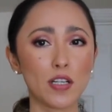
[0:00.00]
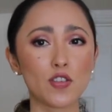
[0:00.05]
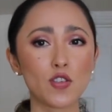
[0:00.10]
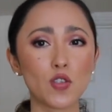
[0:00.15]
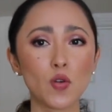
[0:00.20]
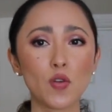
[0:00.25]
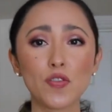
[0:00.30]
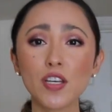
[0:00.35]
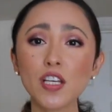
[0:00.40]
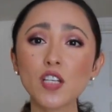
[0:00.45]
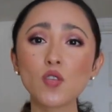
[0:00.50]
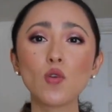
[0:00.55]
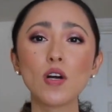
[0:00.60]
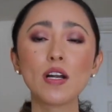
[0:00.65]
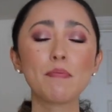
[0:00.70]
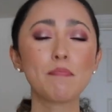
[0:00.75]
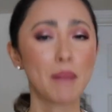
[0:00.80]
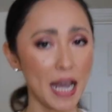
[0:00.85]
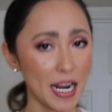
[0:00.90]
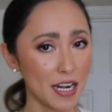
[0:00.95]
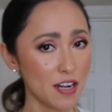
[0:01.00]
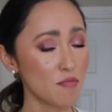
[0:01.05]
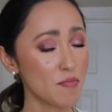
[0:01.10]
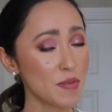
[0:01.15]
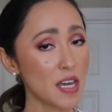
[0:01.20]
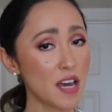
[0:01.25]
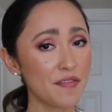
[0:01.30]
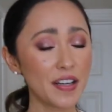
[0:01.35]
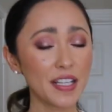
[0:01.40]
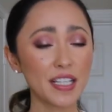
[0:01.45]
So this one might not be
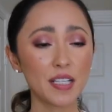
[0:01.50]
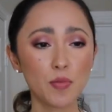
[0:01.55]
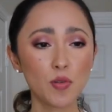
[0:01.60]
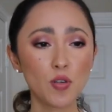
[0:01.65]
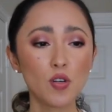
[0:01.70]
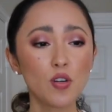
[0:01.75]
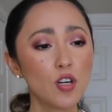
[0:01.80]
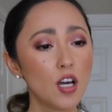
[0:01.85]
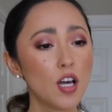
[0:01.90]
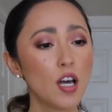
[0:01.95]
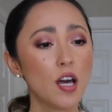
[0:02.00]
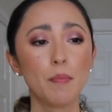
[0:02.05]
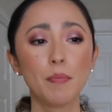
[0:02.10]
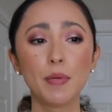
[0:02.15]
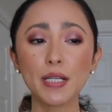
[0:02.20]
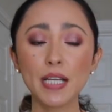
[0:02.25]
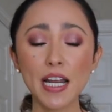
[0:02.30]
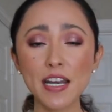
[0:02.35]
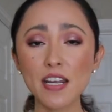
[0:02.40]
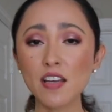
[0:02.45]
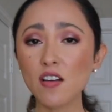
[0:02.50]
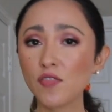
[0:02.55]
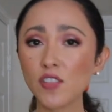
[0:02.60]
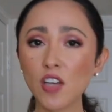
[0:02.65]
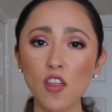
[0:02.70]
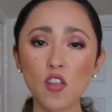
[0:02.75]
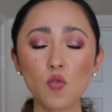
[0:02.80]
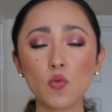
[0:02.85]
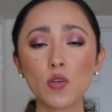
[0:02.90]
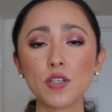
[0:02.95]
available, but any of the
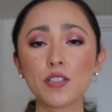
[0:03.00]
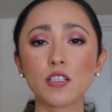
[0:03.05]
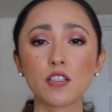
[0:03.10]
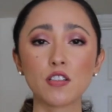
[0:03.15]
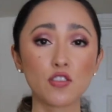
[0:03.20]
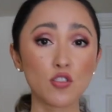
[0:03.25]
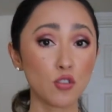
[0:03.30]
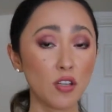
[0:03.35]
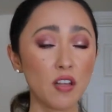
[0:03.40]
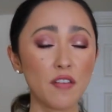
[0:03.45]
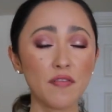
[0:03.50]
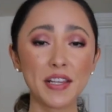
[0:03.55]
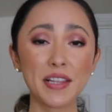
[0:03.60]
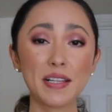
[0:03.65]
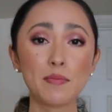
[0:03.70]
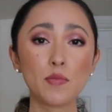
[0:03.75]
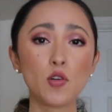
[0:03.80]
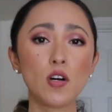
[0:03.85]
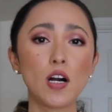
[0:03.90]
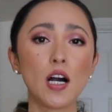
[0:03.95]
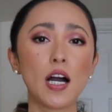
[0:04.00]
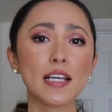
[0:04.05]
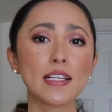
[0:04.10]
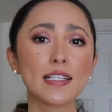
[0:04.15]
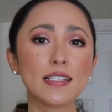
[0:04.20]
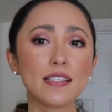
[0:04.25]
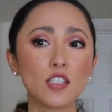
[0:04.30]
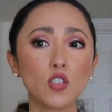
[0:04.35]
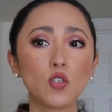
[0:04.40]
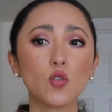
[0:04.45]
other ones that are still available I
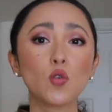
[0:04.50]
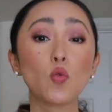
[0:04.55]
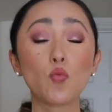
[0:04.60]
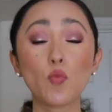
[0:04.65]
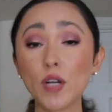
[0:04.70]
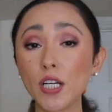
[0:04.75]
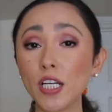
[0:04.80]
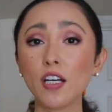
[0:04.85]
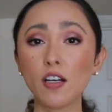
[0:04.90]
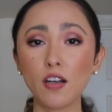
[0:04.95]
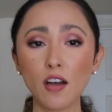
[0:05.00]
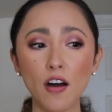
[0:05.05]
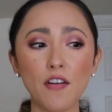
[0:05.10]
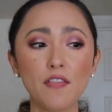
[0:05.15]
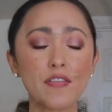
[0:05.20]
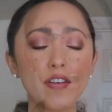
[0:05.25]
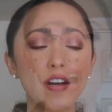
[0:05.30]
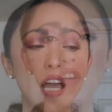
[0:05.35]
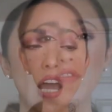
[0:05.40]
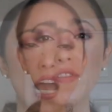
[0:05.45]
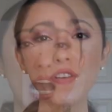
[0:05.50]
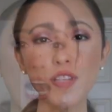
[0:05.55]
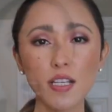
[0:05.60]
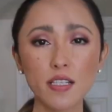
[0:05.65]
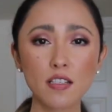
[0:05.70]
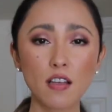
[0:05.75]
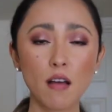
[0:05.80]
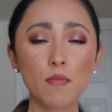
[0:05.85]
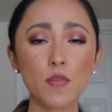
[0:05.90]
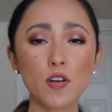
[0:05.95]
still really love. Over the
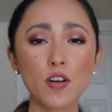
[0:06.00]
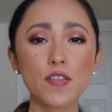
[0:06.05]
summer